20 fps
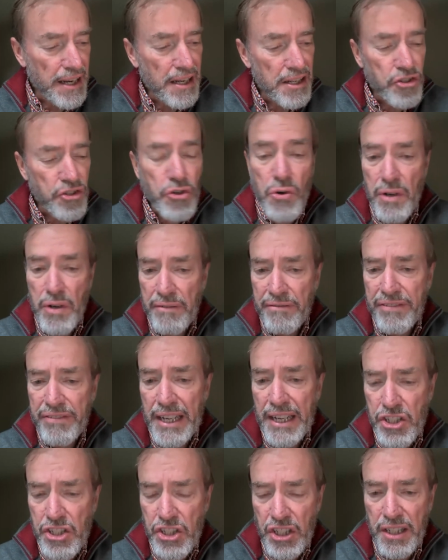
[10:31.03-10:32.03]
true
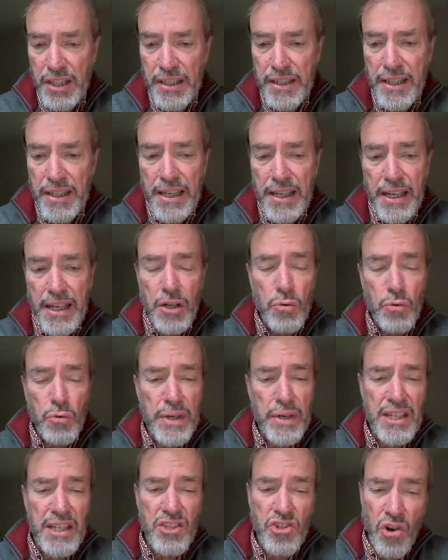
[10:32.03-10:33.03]
inflation
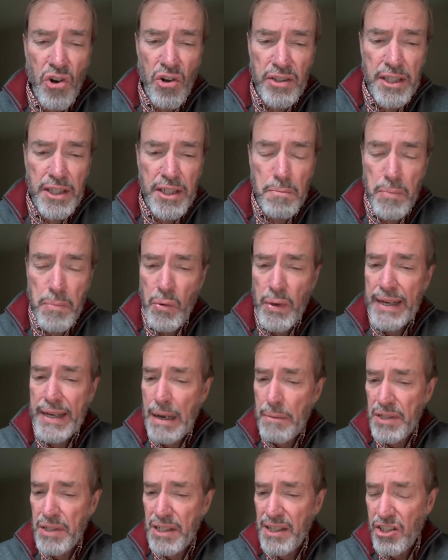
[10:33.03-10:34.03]
resulted, but we
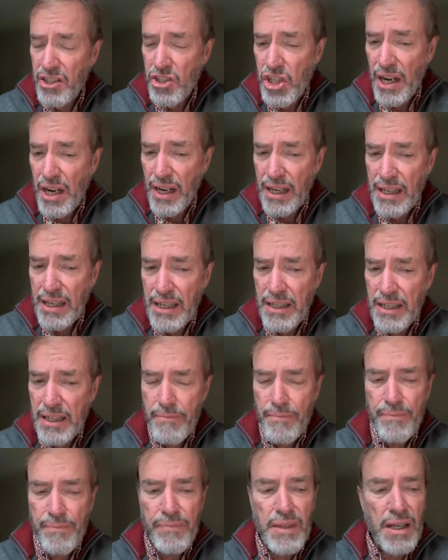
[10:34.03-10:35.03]
kept it in check.
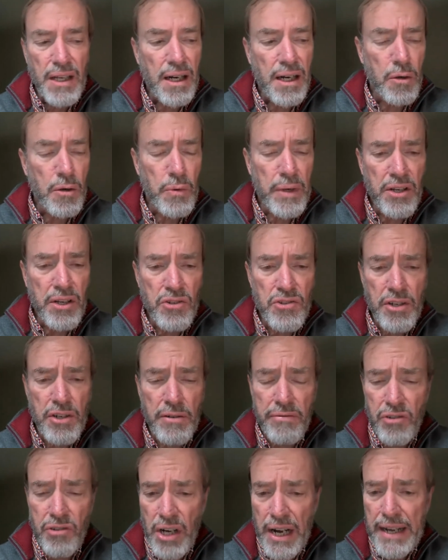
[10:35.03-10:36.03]
We used a
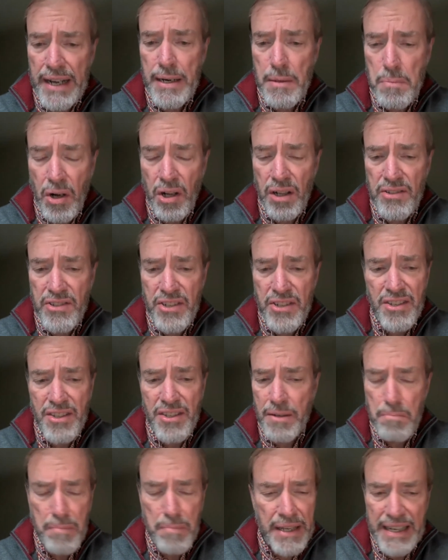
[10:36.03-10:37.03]
variety of policies,
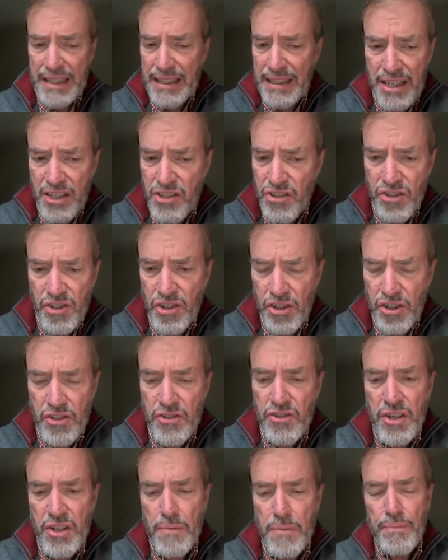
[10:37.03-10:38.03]
and many
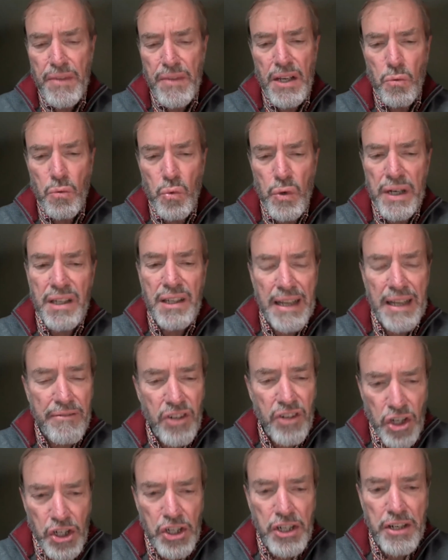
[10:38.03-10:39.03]
listeners will have
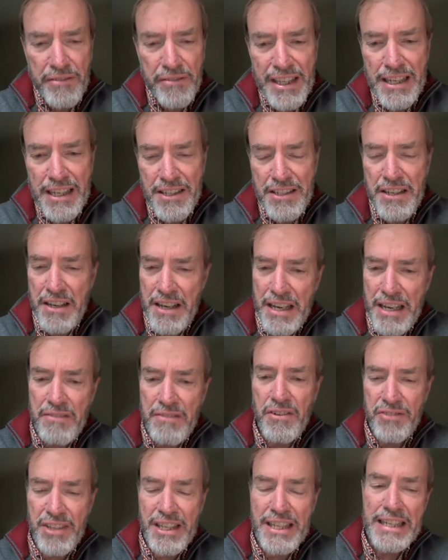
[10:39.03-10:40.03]
heard of these, even
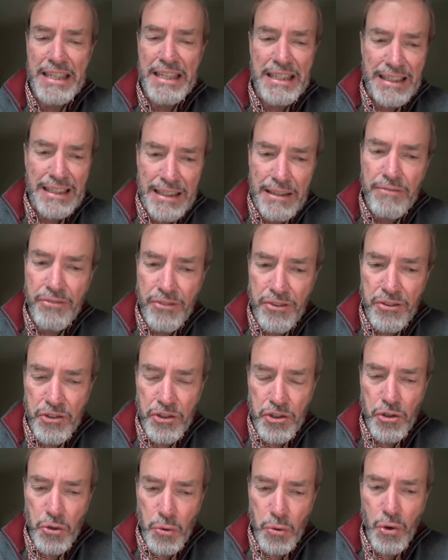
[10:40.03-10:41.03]
if they didn't live
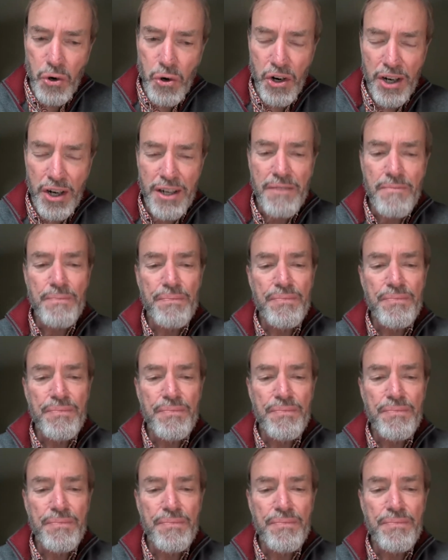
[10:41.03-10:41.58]
through the war.